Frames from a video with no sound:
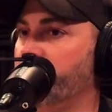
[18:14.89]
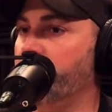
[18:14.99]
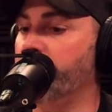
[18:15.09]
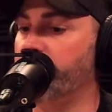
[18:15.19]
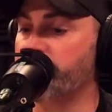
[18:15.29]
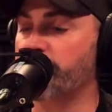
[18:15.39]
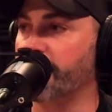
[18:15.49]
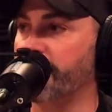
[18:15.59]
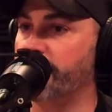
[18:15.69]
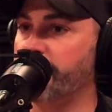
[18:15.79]

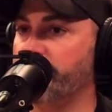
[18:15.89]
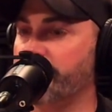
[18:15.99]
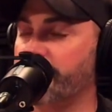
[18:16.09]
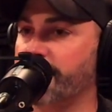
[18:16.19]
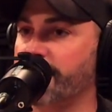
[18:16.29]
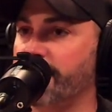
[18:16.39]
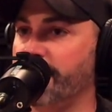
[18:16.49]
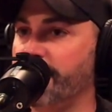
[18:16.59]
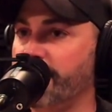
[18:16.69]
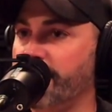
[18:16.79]
initially,
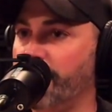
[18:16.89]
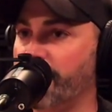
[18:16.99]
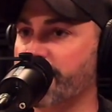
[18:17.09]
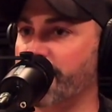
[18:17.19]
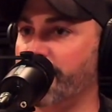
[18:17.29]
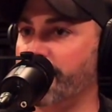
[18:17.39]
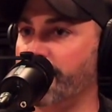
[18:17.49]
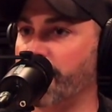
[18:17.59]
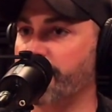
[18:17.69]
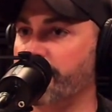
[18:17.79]
because
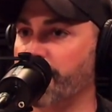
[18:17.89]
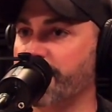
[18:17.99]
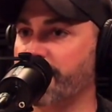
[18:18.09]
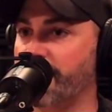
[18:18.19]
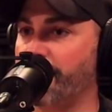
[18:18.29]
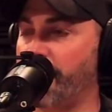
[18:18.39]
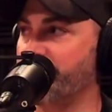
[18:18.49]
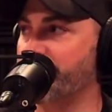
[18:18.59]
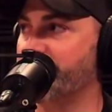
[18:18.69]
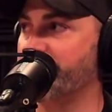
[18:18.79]
most of the
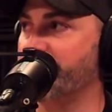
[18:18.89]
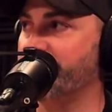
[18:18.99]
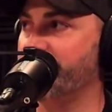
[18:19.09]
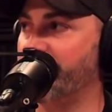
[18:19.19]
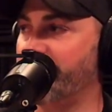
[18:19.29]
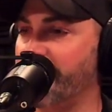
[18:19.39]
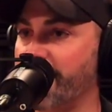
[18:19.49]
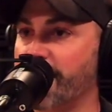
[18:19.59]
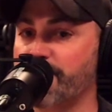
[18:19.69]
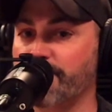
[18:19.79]
compressions and the
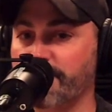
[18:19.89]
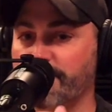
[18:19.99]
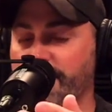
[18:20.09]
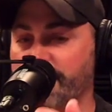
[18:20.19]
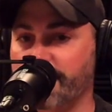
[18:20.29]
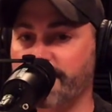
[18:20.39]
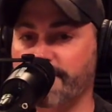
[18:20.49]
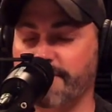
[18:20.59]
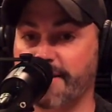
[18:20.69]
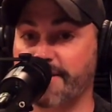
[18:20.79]
initial
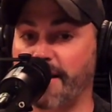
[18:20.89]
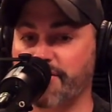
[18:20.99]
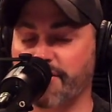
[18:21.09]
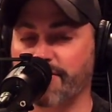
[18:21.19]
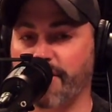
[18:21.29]
extension, right?